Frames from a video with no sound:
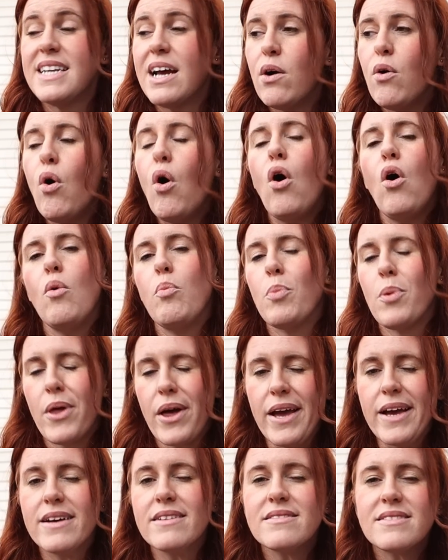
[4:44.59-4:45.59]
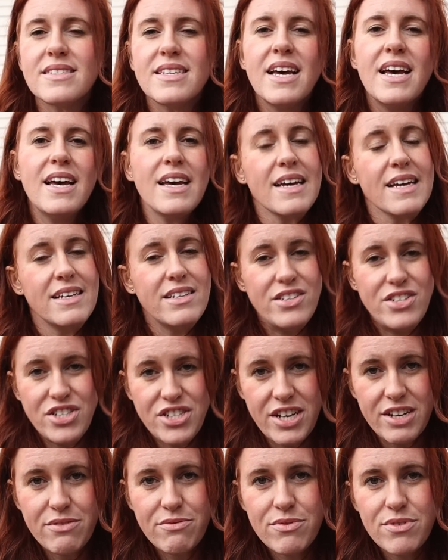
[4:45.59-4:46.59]
Now, all plants in
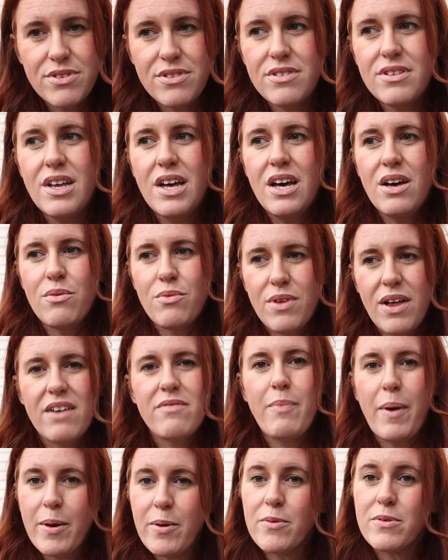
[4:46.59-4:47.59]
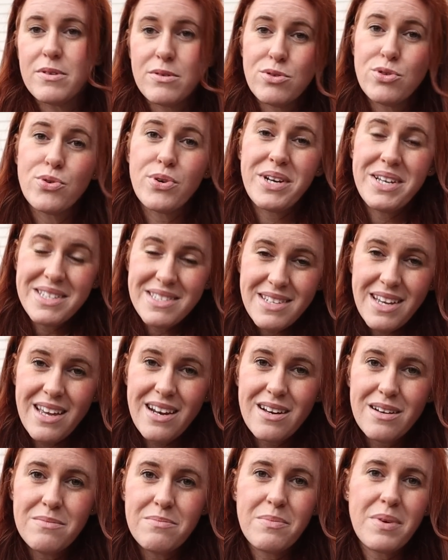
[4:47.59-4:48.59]
general will have micronutrients in
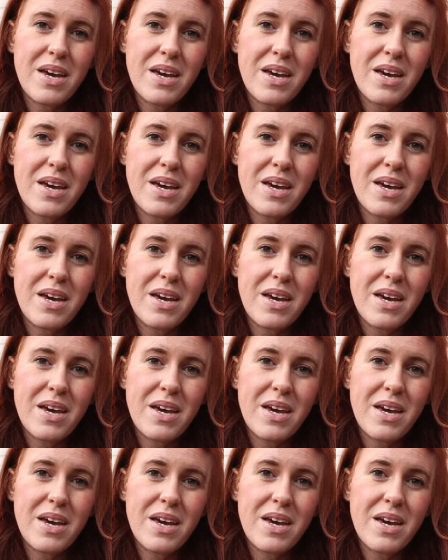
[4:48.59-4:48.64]
them,